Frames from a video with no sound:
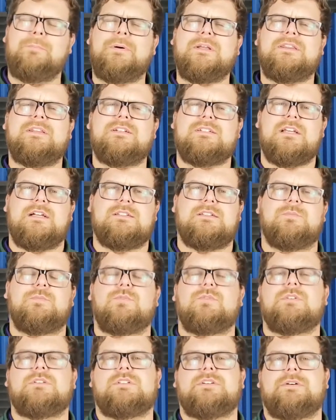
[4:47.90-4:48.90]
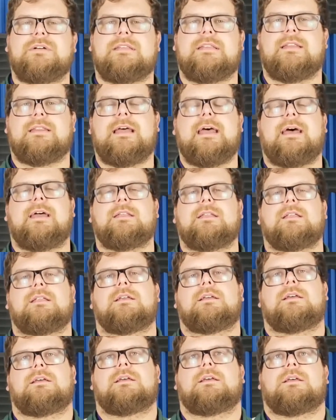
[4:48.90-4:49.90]
there's also more to it than that.
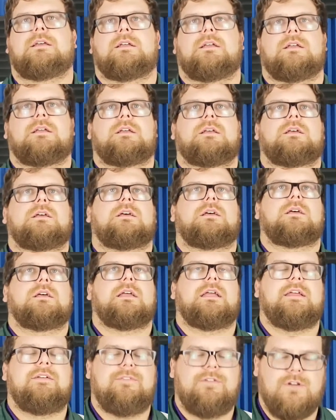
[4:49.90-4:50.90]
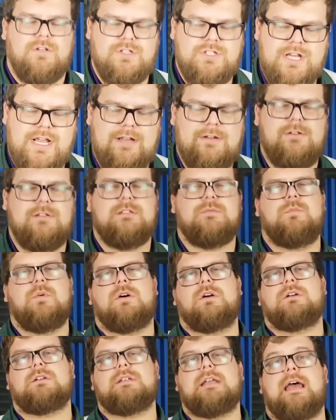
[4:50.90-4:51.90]
If your channel is
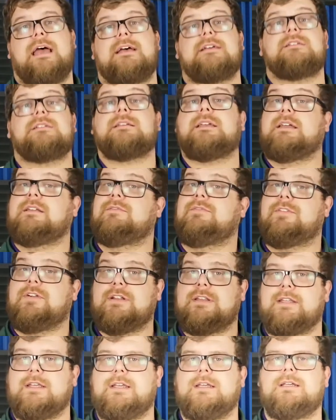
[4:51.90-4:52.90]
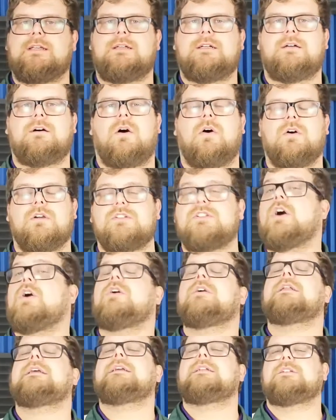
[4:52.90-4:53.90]
marked as kid-friendly, or
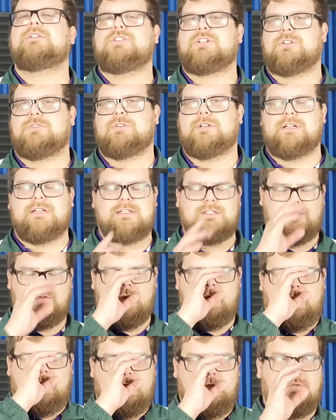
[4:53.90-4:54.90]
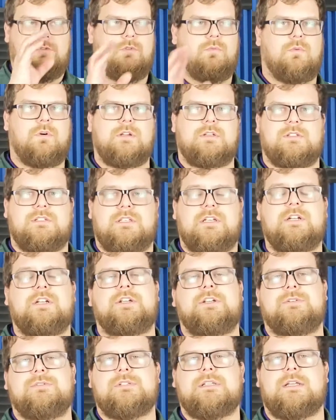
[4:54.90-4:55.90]
targeting children is the words they're
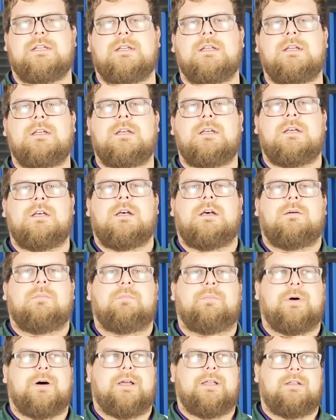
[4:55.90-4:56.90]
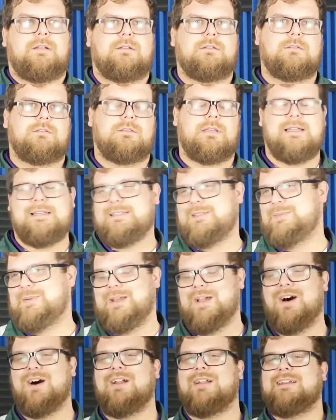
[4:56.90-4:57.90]
using, but let's be
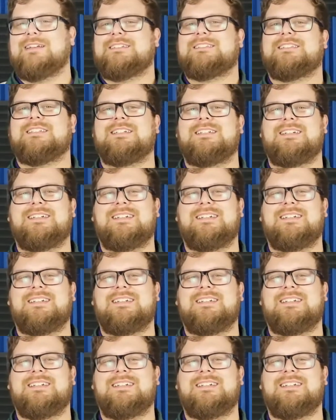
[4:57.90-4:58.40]
honest,